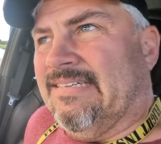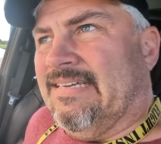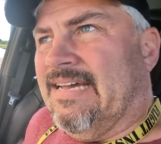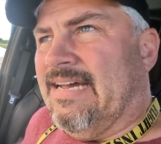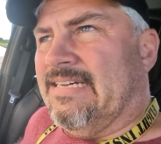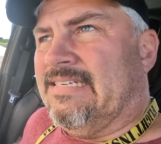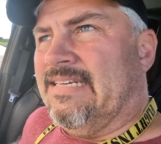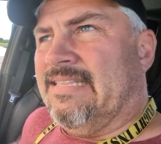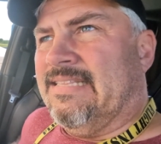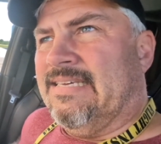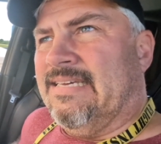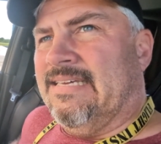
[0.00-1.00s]
gosh, I
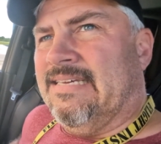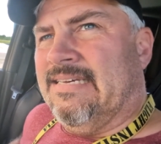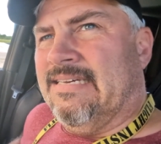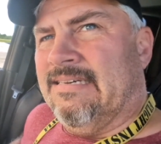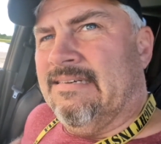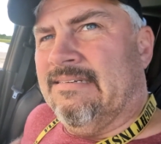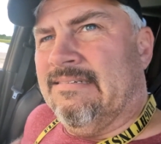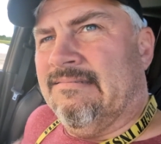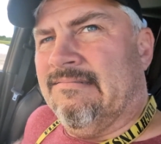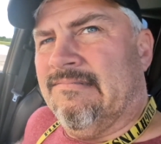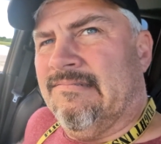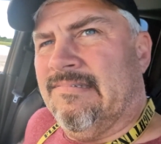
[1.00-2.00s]
think
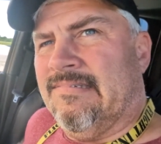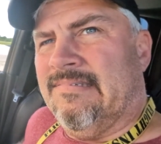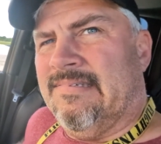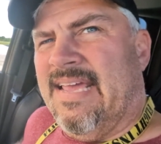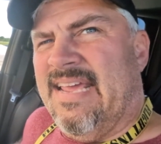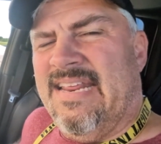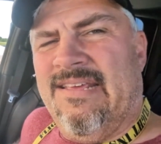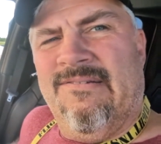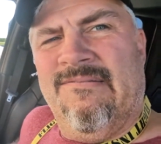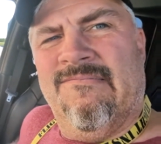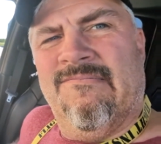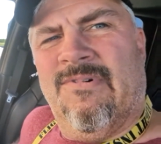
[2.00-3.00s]

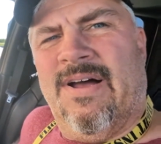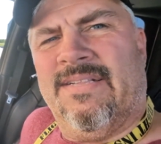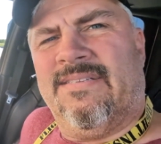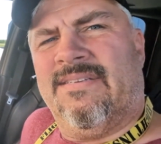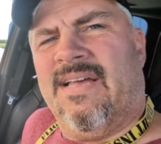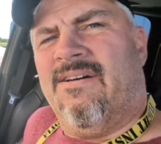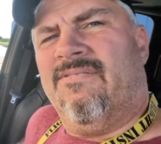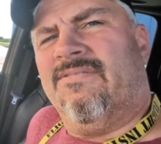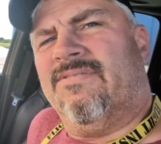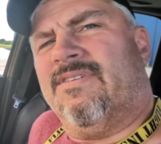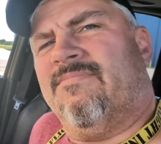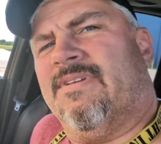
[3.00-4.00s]
80 watts out
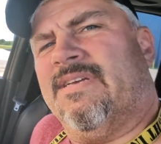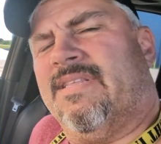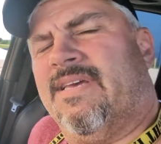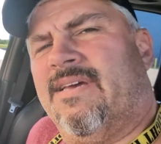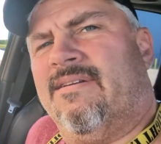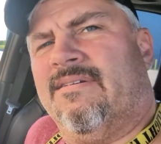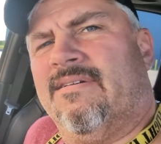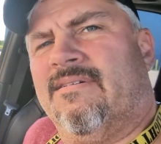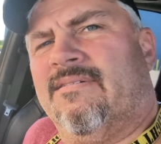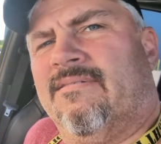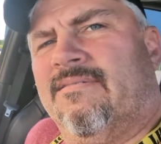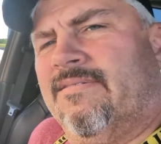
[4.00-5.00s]
or something like that.
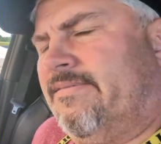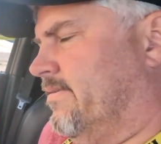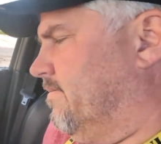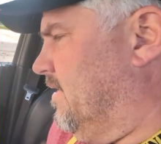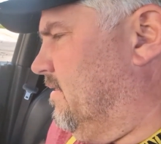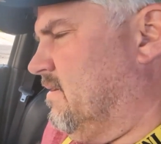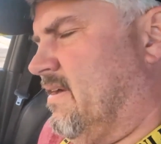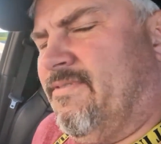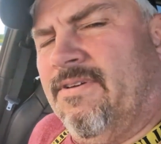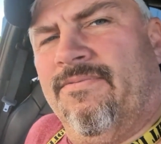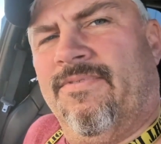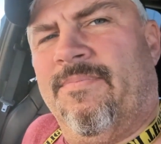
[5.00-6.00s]
So I'll
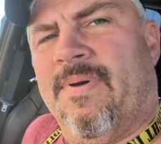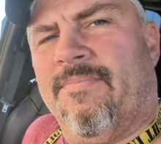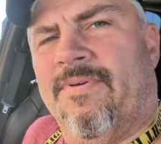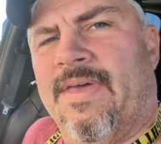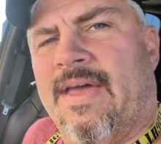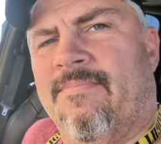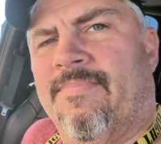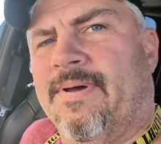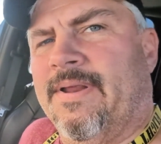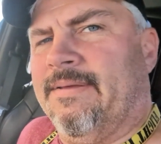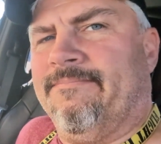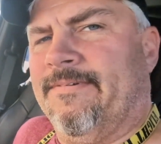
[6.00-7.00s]
have to remember that,
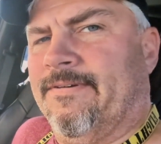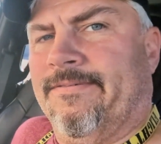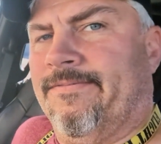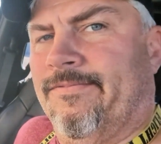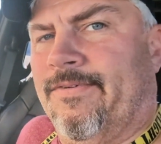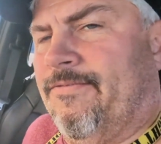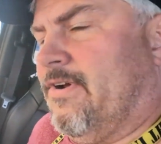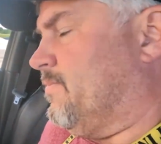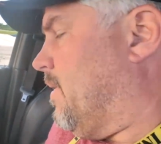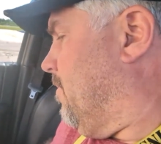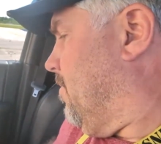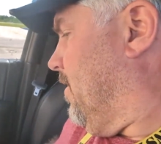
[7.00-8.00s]
or
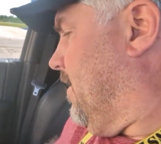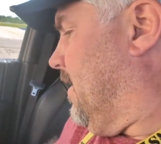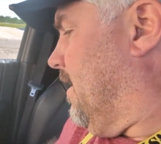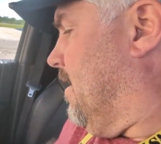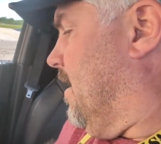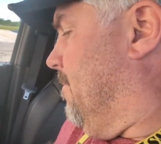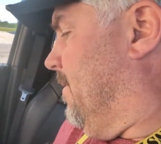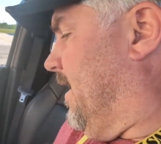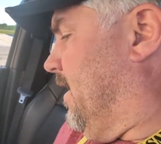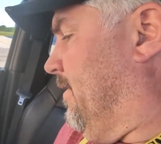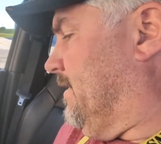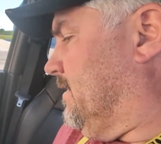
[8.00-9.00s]
refresh my memory on that. But
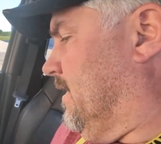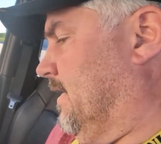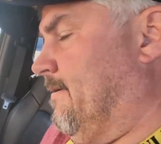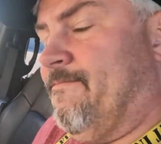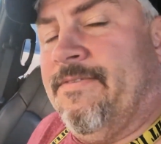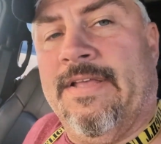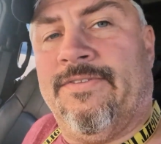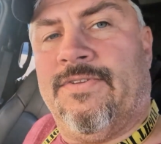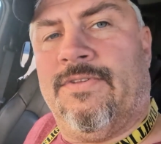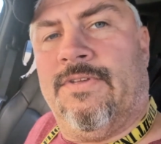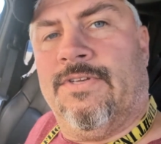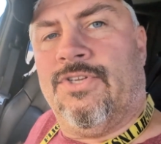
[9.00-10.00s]
anyways,
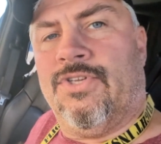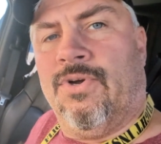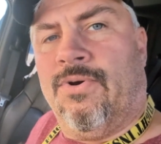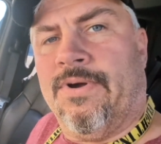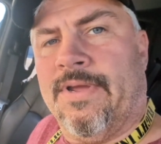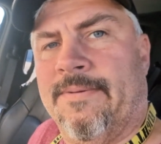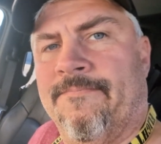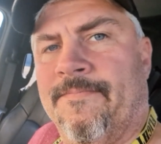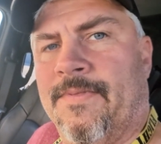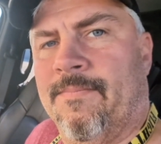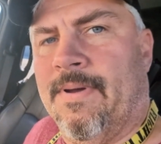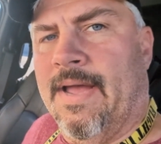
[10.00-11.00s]
that's the story
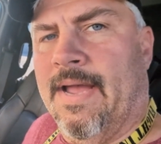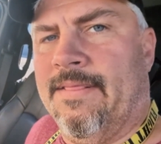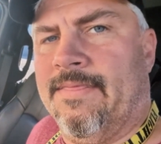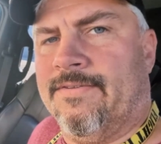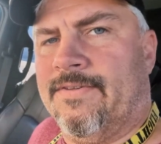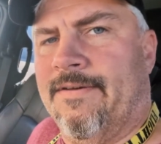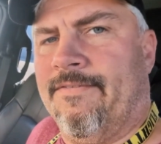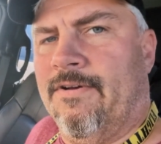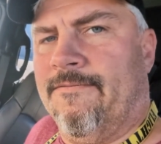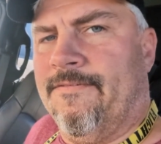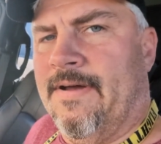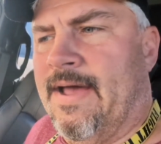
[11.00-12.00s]
behind the
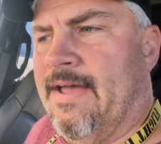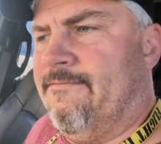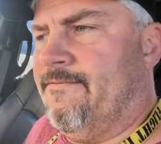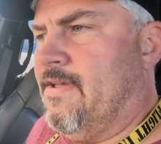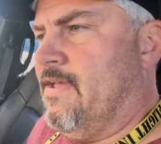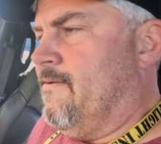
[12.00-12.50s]
705